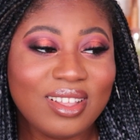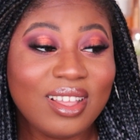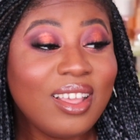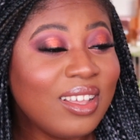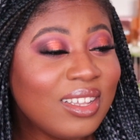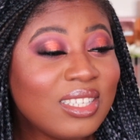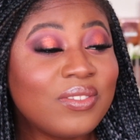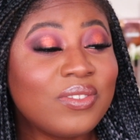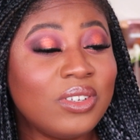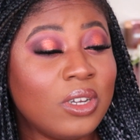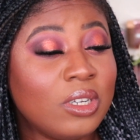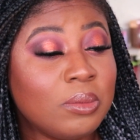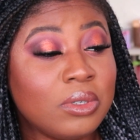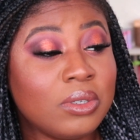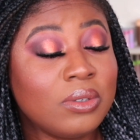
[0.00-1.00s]
is
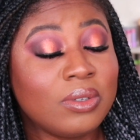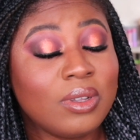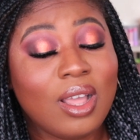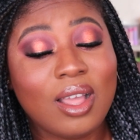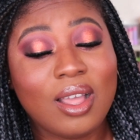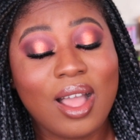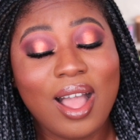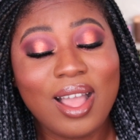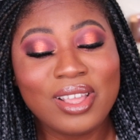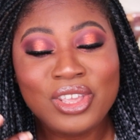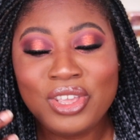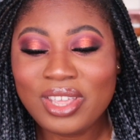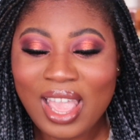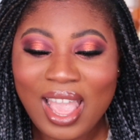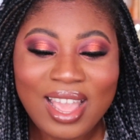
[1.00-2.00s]
phenomenal.
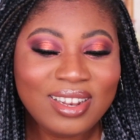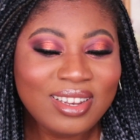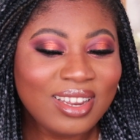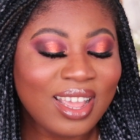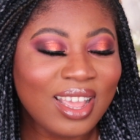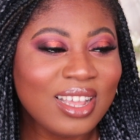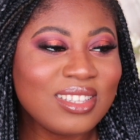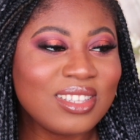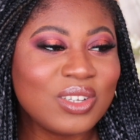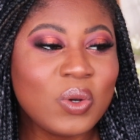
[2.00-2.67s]
You can get